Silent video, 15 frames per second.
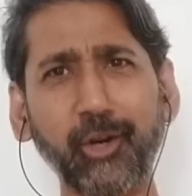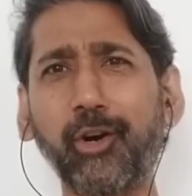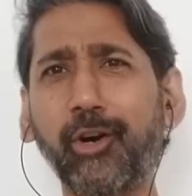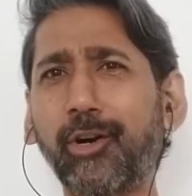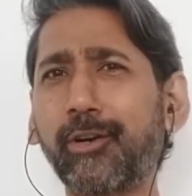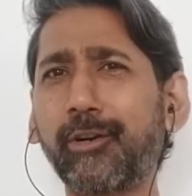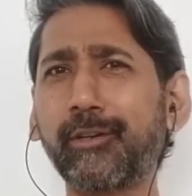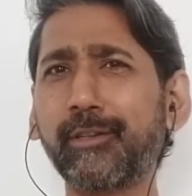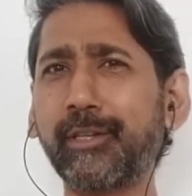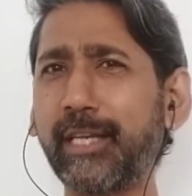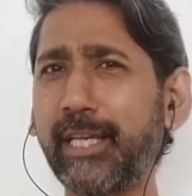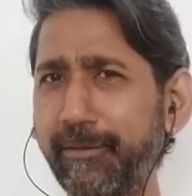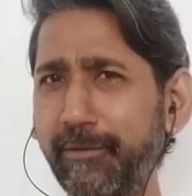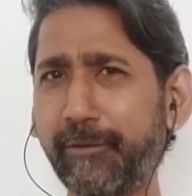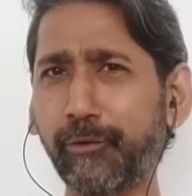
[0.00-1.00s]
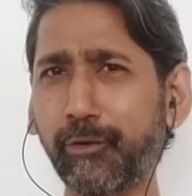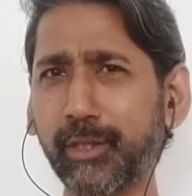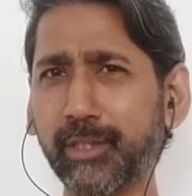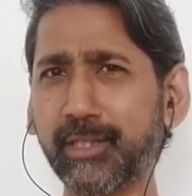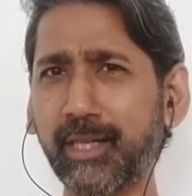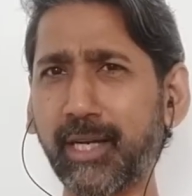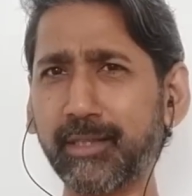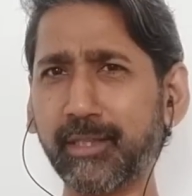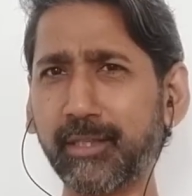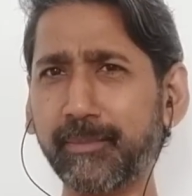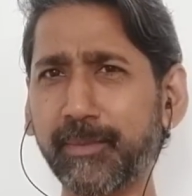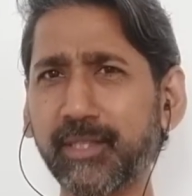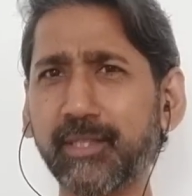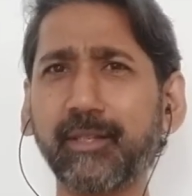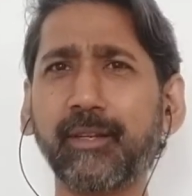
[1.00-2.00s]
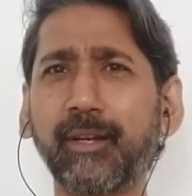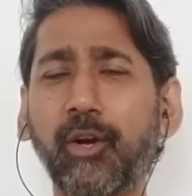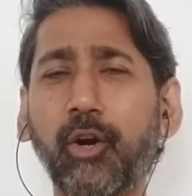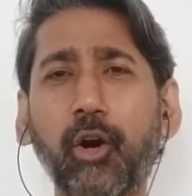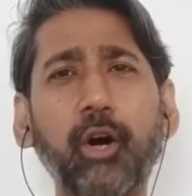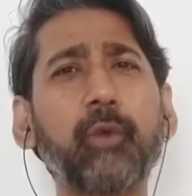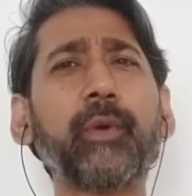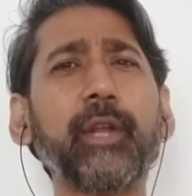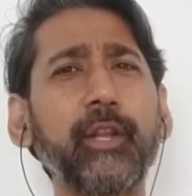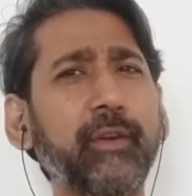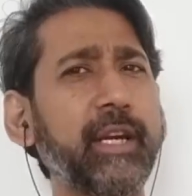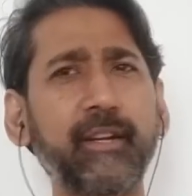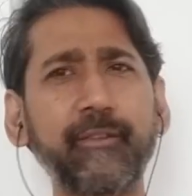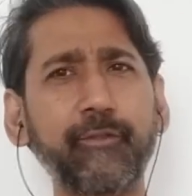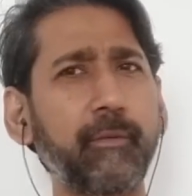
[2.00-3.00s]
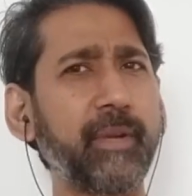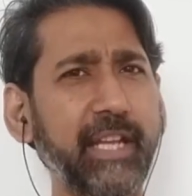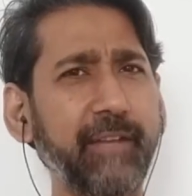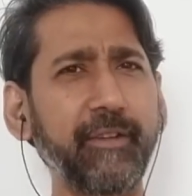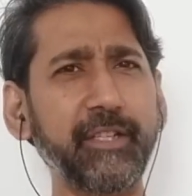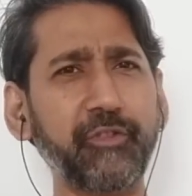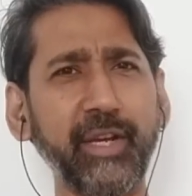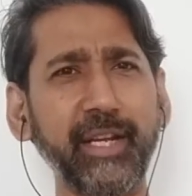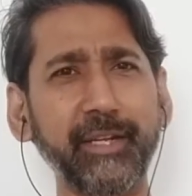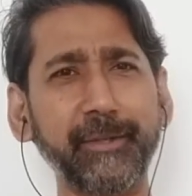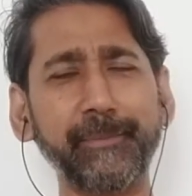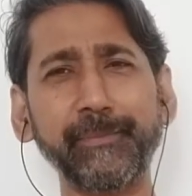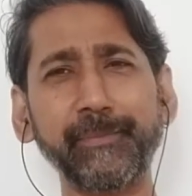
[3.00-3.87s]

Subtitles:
or the EV focused startups, or will you get it from an EV trader?